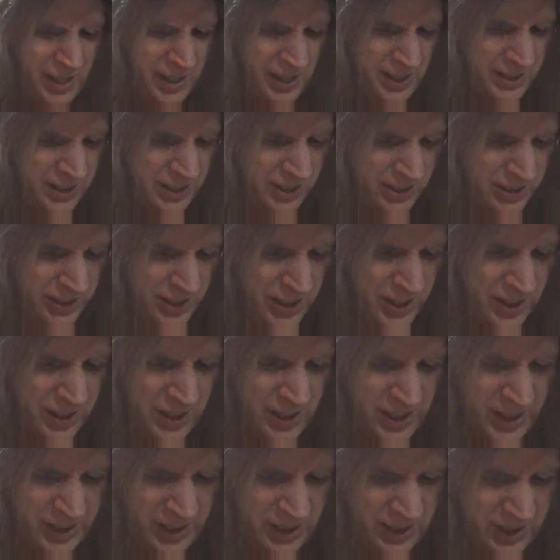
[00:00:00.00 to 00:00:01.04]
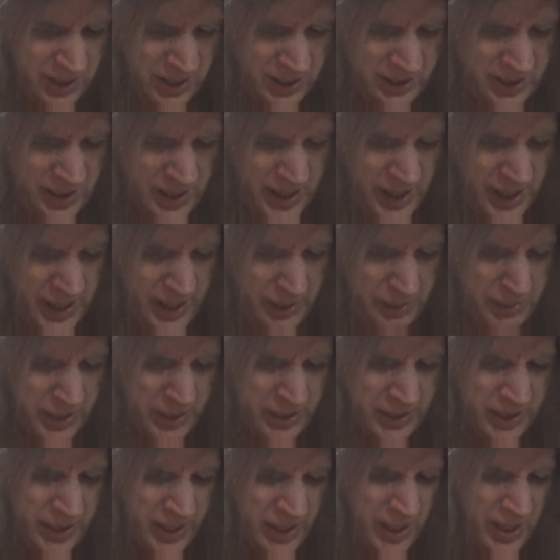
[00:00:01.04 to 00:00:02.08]
It goes on a long time,
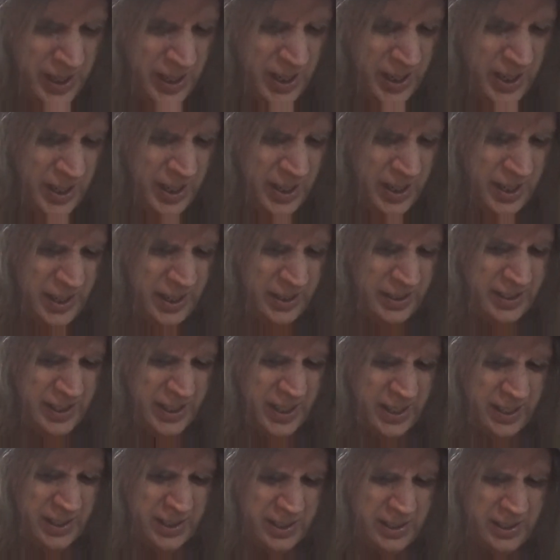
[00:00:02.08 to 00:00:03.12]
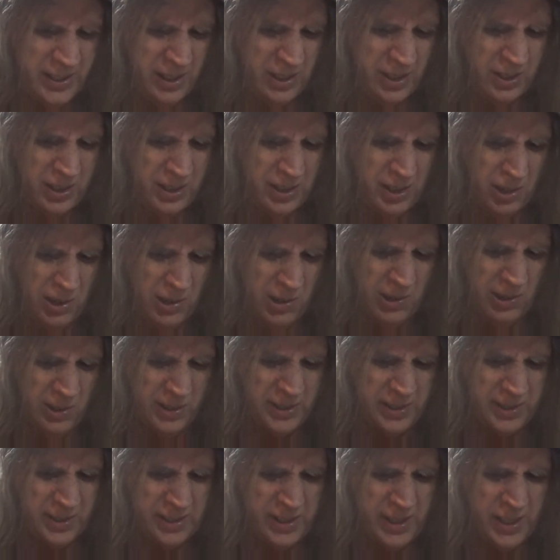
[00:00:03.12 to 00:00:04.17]
but he said that their
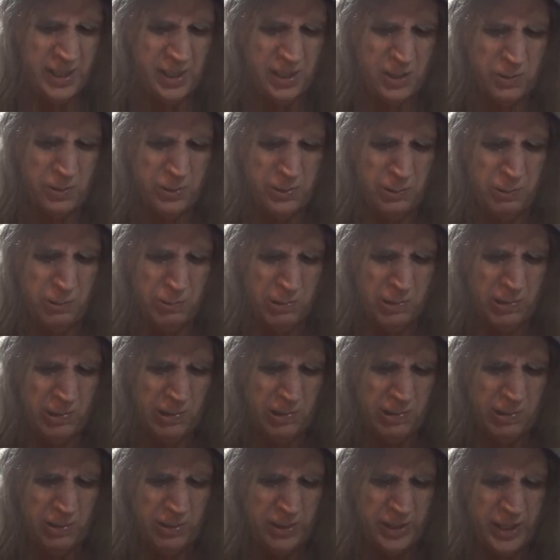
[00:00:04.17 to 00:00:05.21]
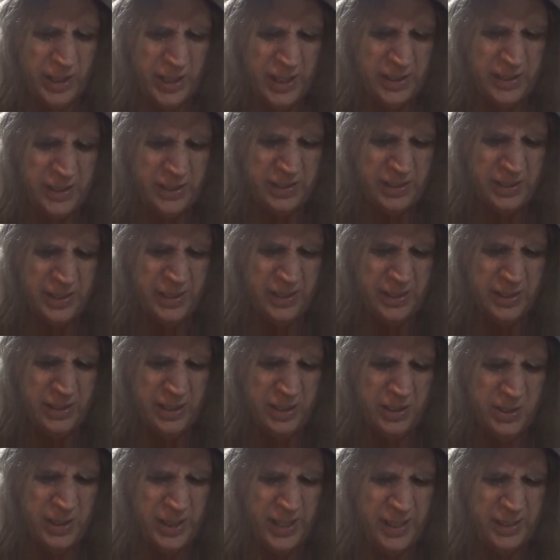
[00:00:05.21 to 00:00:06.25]
goal is to take over the world, and they see the
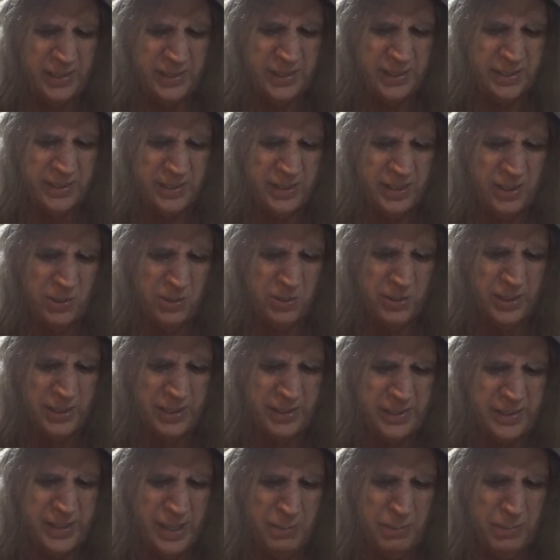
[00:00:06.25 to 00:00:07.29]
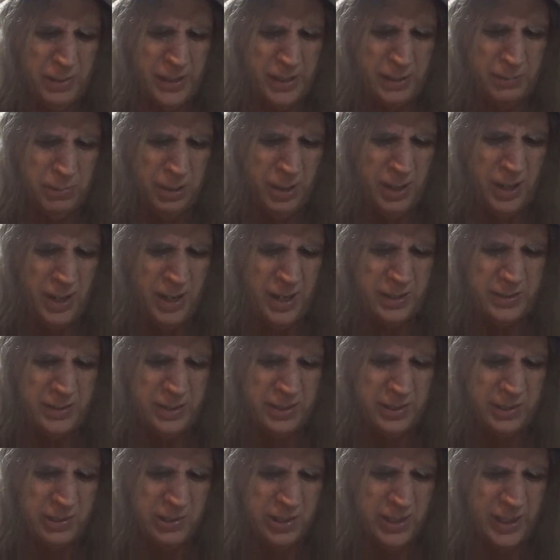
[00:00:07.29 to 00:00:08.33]
U.S. as the only stumbling block
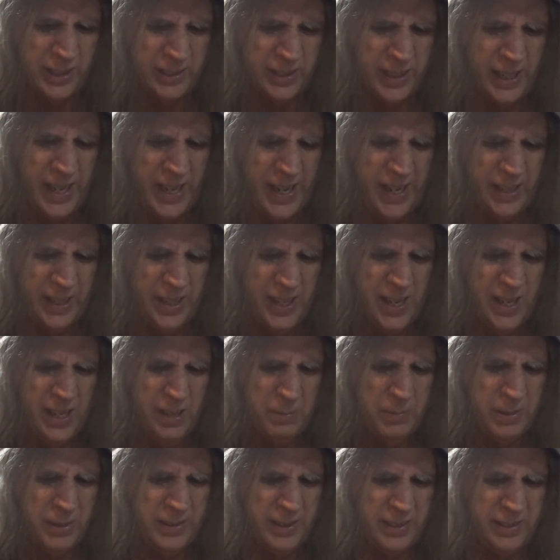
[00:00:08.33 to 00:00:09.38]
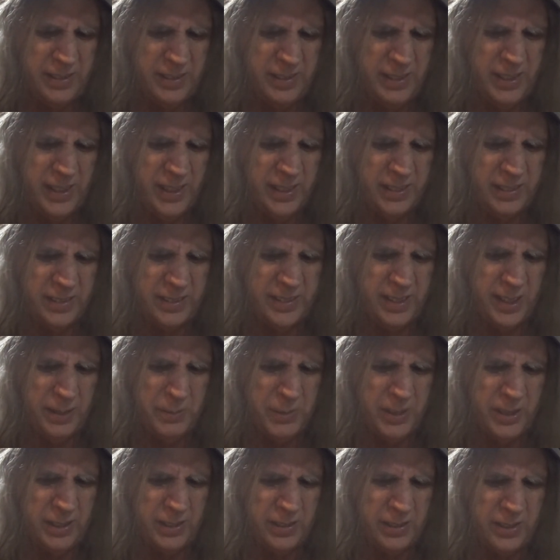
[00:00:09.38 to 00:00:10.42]
to doing that, but they see it as
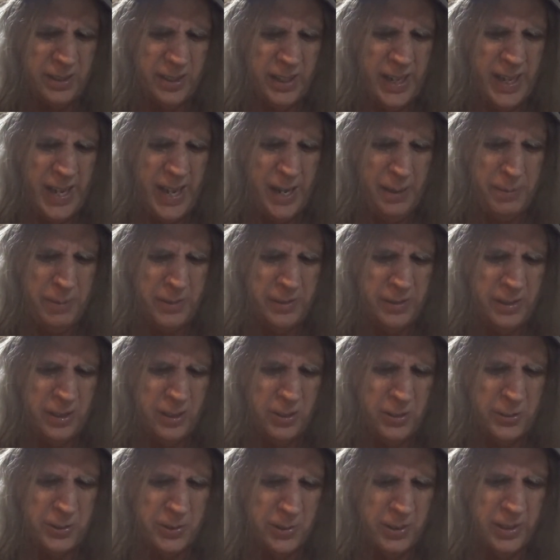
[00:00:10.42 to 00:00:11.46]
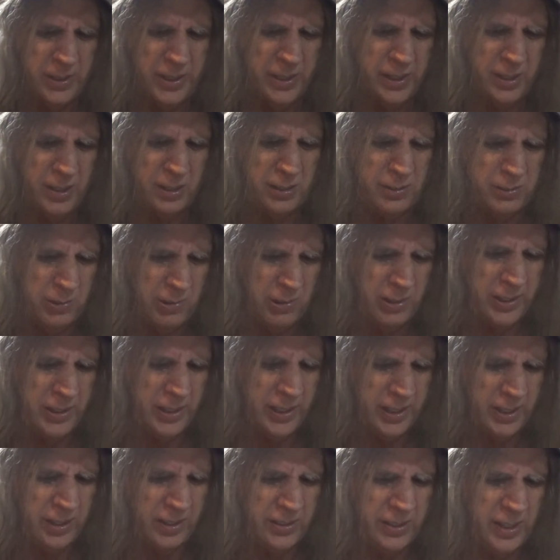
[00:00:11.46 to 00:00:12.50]
something that's going to happen, 30 years, 40
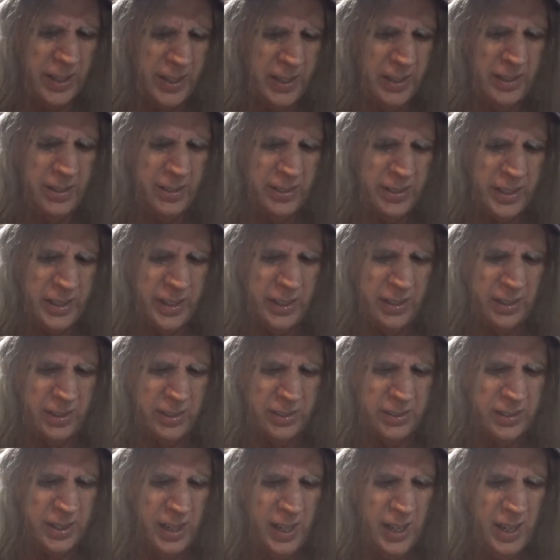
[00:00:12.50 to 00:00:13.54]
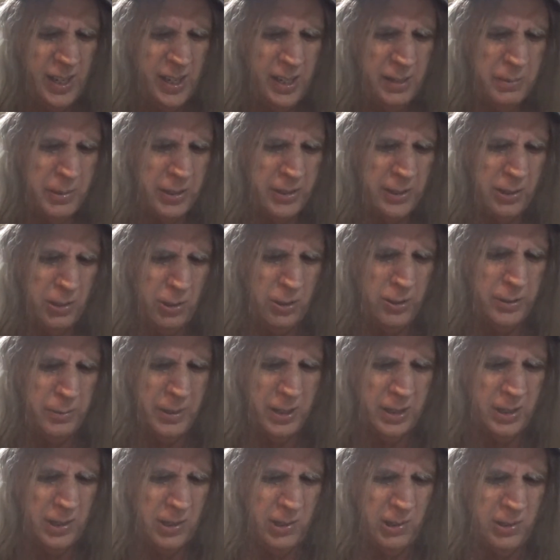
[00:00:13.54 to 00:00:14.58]
years, 100 years. But their
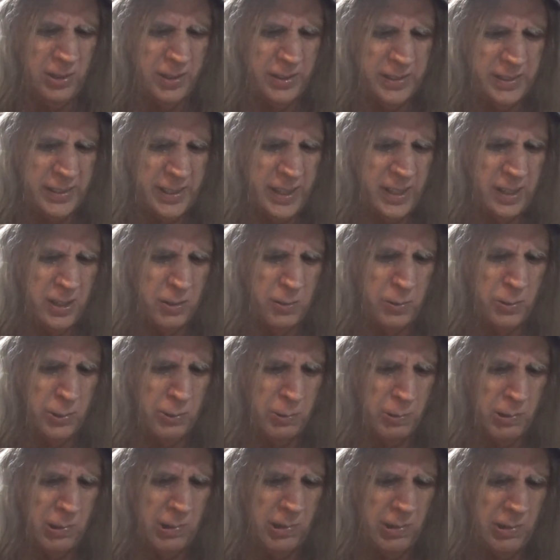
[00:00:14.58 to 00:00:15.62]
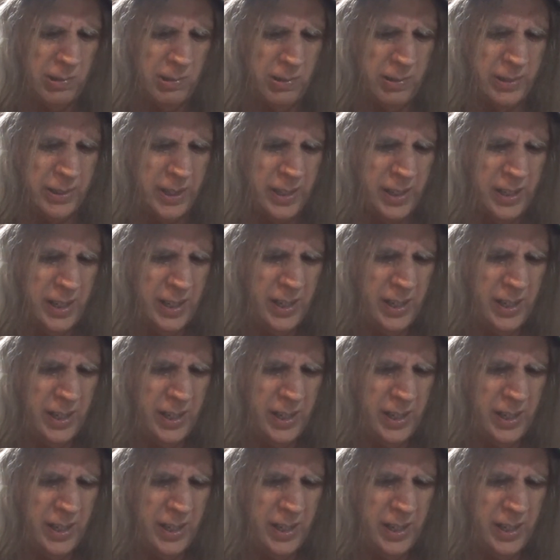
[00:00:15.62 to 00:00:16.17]
ultimate goal is to take over the world.